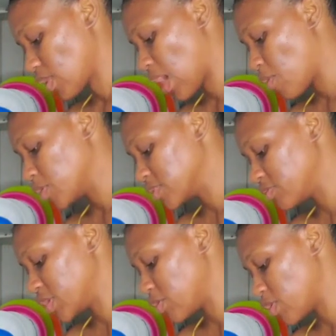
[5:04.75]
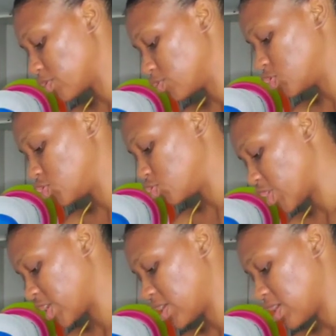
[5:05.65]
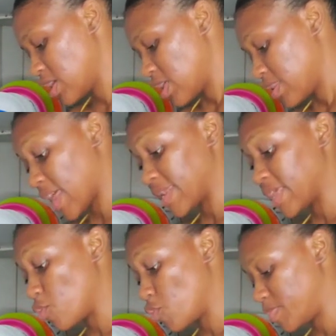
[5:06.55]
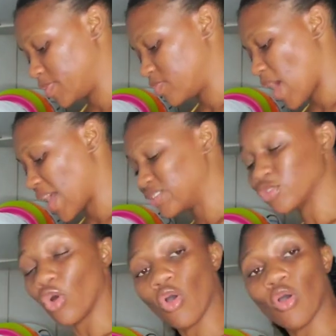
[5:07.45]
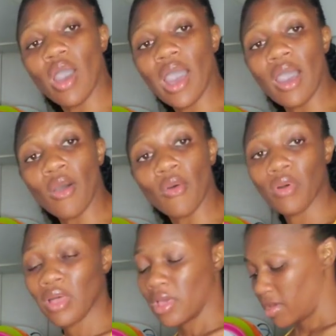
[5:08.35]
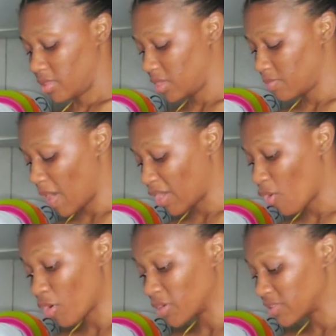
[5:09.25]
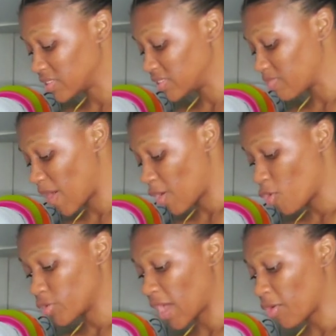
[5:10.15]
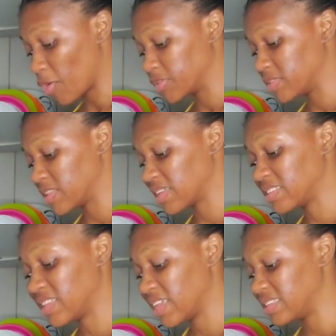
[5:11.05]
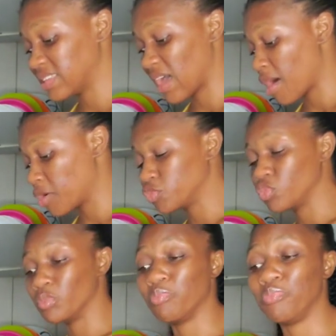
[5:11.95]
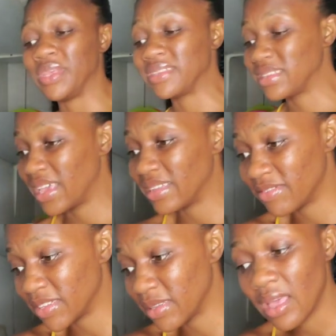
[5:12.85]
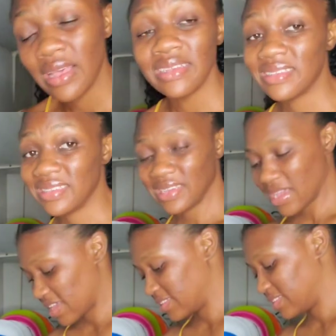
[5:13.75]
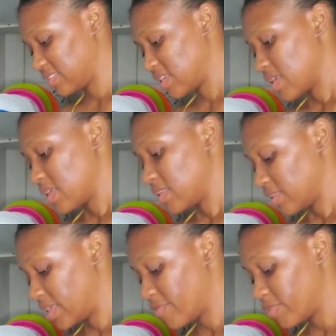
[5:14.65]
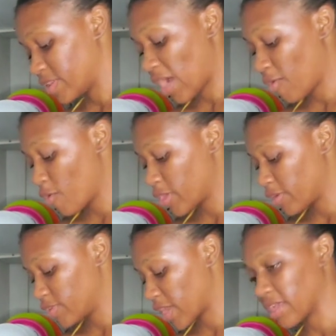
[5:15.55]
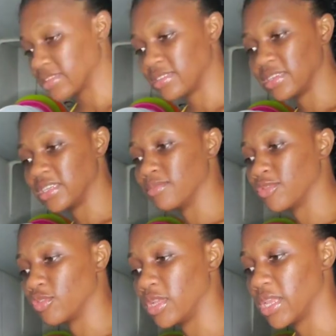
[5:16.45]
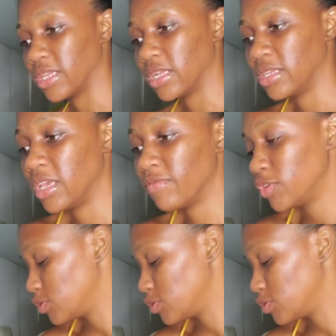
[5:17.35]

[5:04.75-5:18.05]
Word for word: I wasn't really one of those children that they whipped, but I saw how my cousins, my older cousins that stayed in our house would beat Kevin. See, guys, Kevin, that whole Kevin that you're seeing him today like that, Kevin